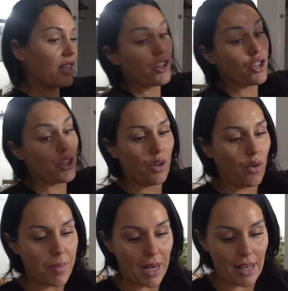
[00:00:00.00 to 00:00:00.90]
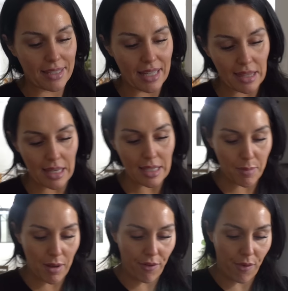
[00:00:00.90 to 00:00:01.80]
these are new, but I've seen these
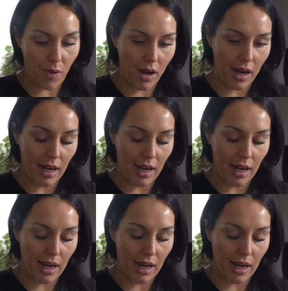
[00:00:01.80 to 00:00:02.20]
before,